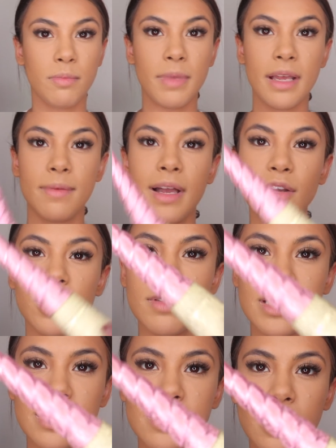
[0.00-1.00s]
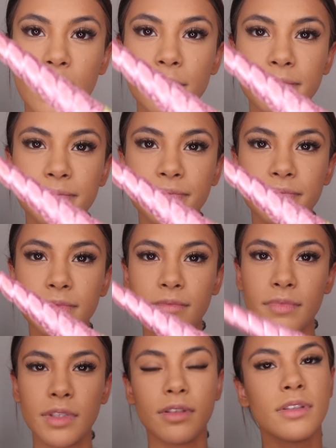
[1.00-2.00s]
mean, how cute is this though?
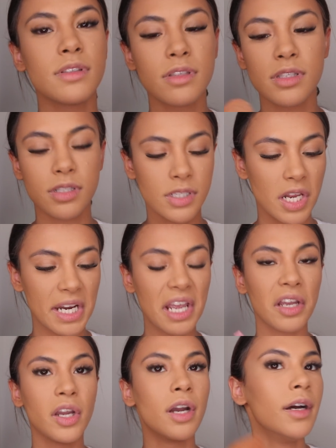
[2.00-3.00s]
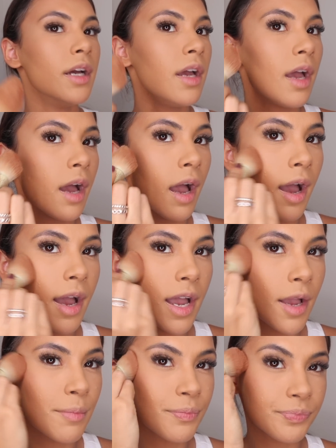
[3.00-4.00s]
Stunning.
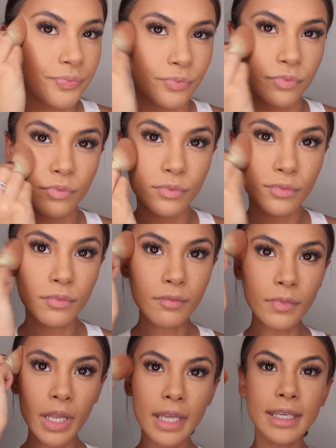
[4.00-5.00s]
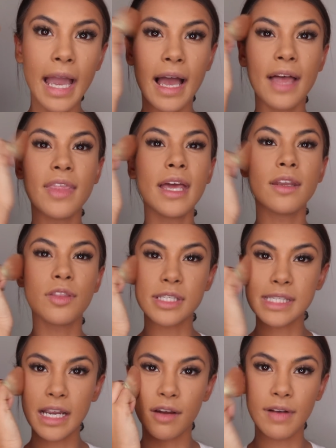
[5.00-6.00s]
Yeah, and then the
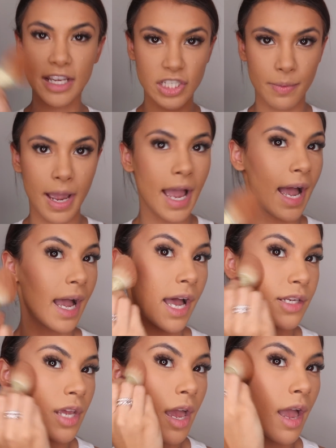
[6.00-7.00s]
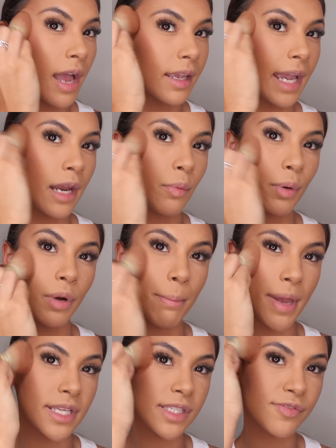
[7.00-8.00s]
second relationship I had, again, we were like
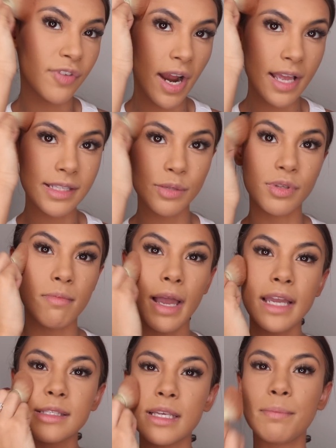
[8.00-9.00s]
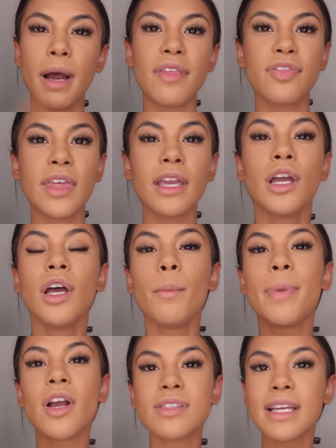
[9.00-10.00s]
best friends. It was amazing. But I think
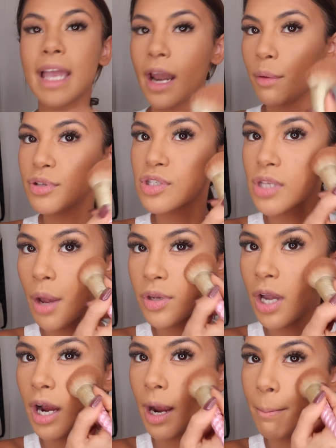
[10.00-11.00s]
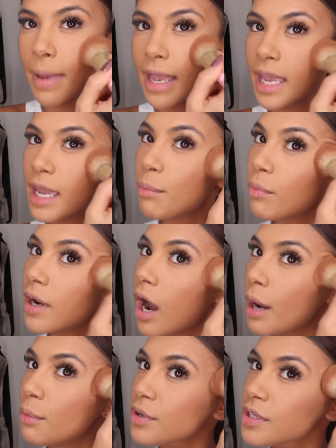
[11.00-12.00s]
because, again, I was so young. I met him when
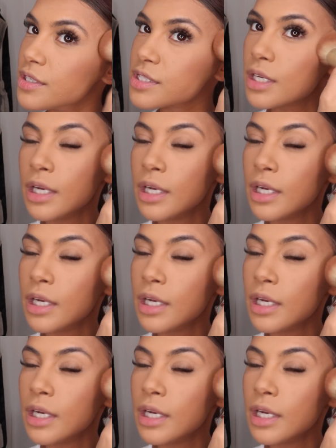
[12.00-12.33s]
I was